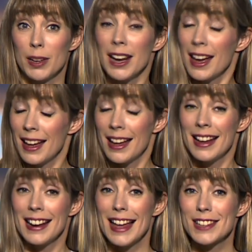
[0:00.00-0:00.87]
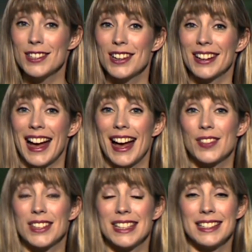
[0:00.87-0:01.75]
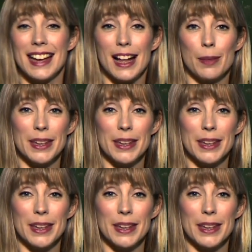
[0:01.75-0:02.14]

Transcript: But let's look at the detail,